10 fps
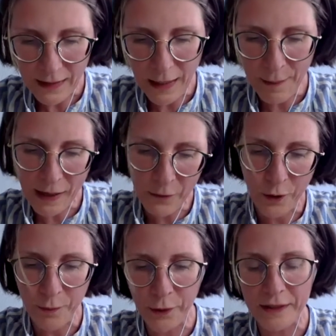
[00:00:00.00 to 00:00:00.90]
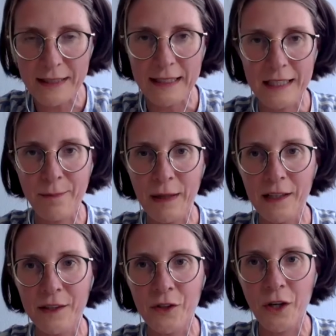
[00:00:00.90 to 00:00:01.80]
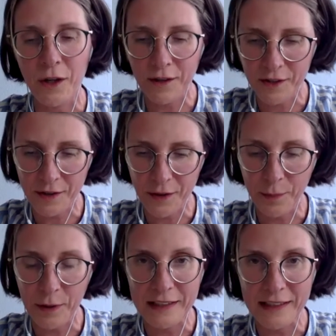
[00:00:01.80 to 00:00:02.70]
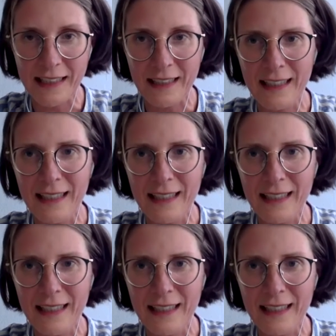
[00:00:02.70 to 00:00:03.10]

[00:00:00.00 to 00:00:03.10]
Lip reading: about $1.6 billion per year.